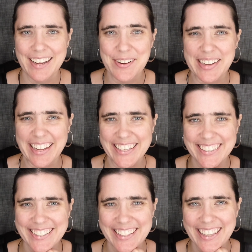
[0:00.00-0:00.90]
Okay,
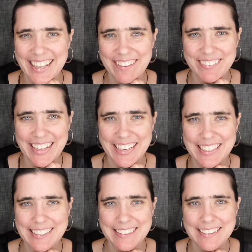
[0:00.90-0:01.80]

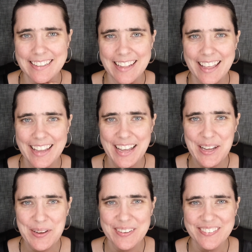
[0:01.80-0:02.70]
lovely.
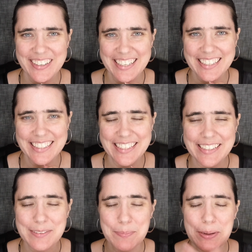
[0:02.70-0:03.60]
Well,
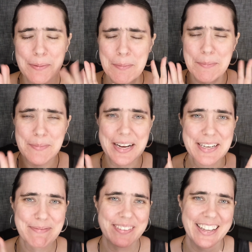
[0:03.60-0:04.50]
it's been
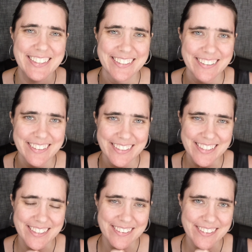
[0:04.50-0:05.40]
my pleasure
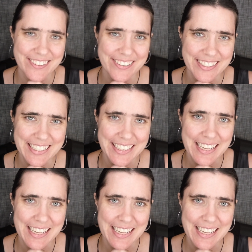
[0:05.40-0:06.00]
to